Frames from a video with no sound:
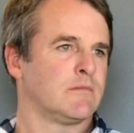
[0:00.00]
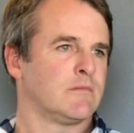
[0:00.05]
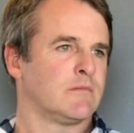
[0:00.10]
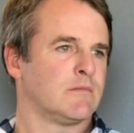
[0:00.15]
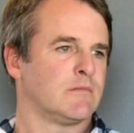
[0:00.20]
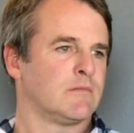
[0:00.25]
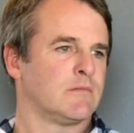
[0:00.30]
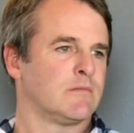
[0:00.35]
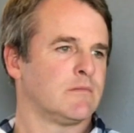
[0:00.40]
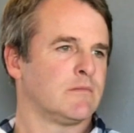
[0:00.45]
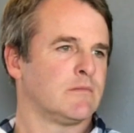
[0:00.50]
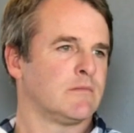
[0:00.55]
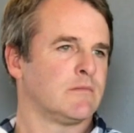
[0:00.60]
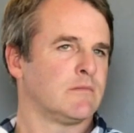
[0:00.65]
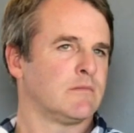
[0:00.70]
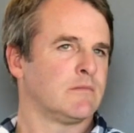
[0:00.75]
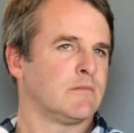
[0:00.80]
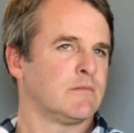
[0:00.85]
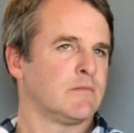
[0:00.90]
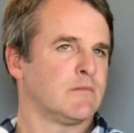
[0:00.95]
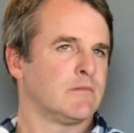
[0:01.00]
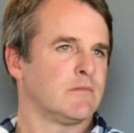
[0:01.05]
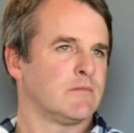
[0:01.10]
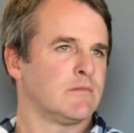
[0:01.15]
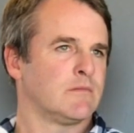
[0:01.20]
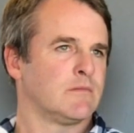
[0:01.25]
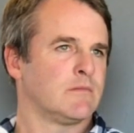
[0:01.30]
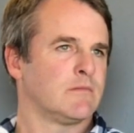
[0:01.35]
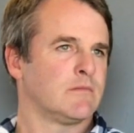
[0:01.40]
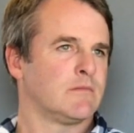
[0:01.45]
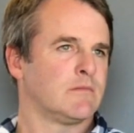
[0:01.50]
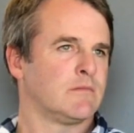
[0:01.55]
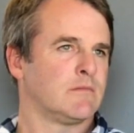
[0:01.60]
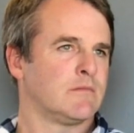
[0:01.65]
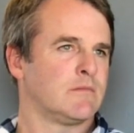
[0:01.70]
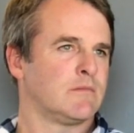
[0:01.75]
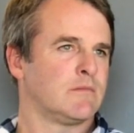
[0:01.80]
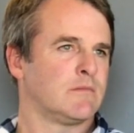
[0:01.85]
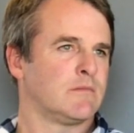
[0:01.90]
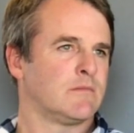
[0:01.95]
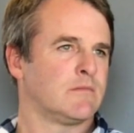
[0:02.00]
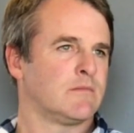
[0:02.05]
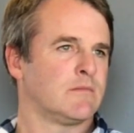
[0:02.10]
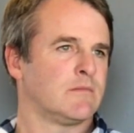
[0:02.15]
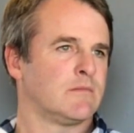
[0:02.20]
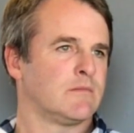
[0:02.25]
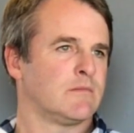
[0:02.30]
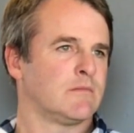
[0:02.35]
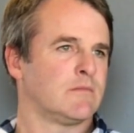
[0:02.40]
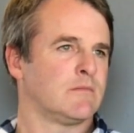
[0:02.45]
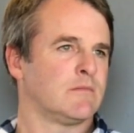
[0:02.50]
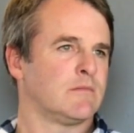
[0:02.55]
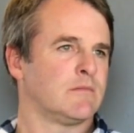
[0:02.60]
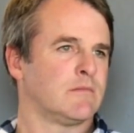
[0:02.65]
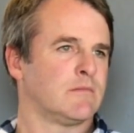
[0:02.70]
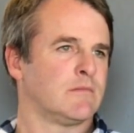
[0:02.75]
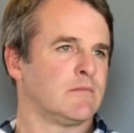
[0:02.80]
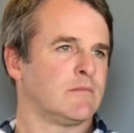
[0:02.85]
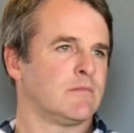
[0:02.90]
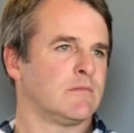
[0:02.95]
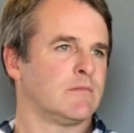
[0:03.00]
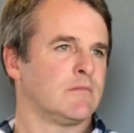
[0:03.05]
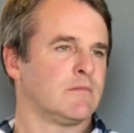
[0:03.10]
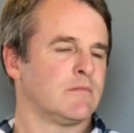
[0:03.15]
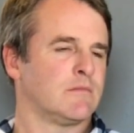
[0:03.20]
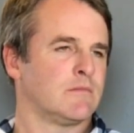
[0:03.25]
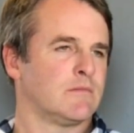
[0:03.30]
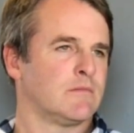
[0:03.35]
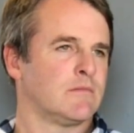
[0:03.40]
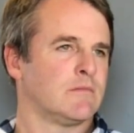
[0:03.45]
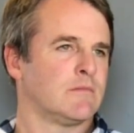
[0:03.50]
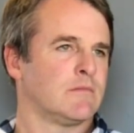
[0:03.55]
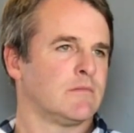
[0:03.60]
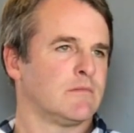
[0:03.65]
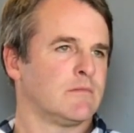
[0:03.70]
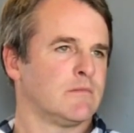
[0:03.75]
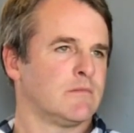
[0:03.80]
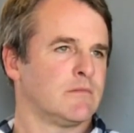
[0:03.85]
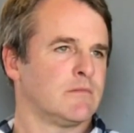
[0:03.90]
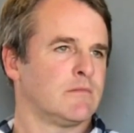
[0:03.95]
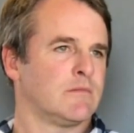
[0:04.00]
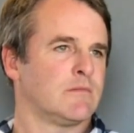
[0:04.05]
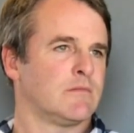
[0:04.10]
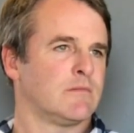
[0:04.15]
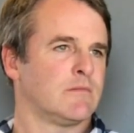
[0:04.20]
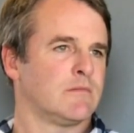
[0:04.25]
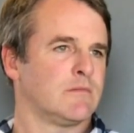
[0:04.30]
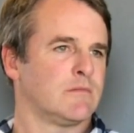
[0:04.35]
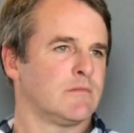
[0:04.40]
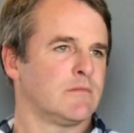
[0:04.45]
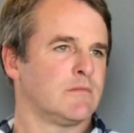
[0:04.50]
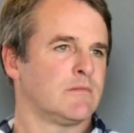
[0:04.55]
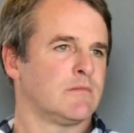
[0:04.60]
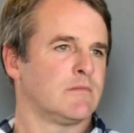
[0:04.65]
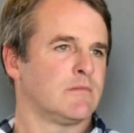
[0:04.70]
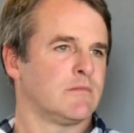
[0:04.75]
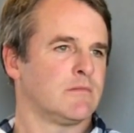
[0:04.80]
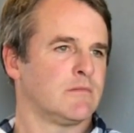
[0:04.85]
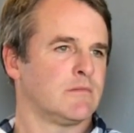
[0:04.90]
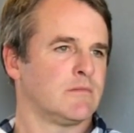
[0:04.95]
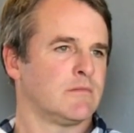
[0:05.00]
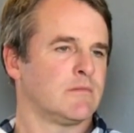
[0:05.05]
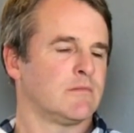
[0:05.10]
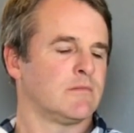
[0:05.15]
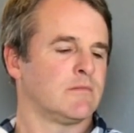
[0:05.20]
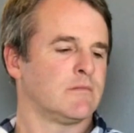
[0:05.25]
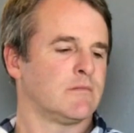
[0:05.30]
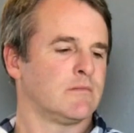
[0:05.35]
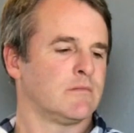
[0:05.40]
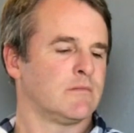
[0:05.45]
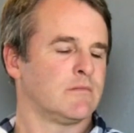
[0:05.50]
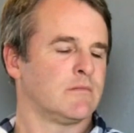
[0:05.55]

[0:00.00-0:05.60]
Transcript: (not speaking)